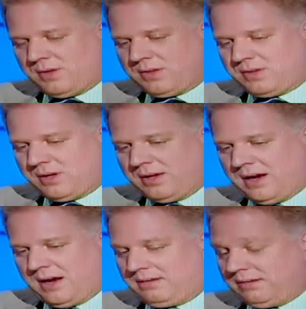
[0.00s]
with on
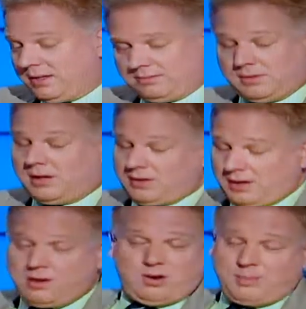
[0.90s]
you know on, on